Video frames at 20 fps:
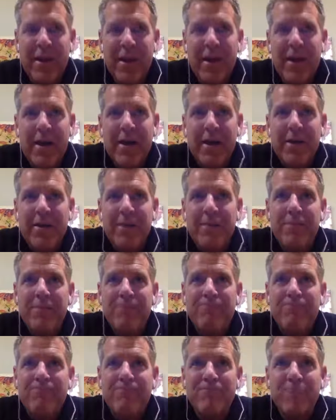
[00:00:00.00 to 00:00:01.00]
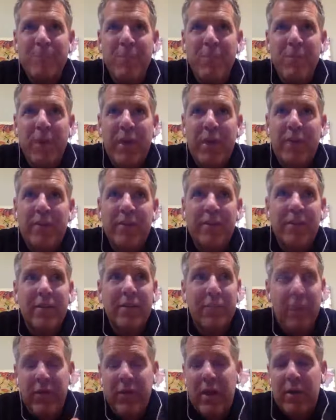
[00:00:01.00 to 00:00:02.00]
But
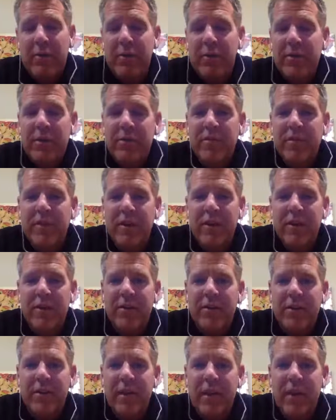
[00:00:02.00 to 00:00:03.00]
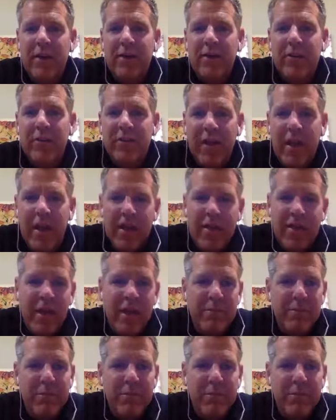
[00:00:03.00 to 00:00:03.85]
my family's upstairs and they understand that.